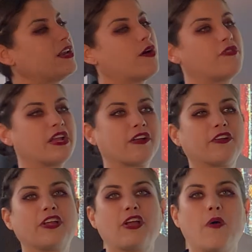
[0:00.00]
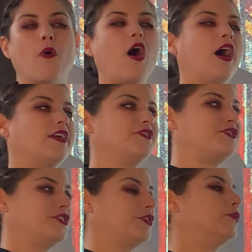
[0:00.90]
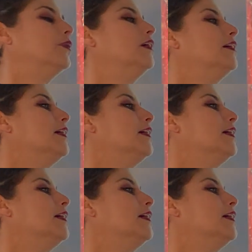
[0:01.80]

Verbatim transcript: we know they're going to go on to,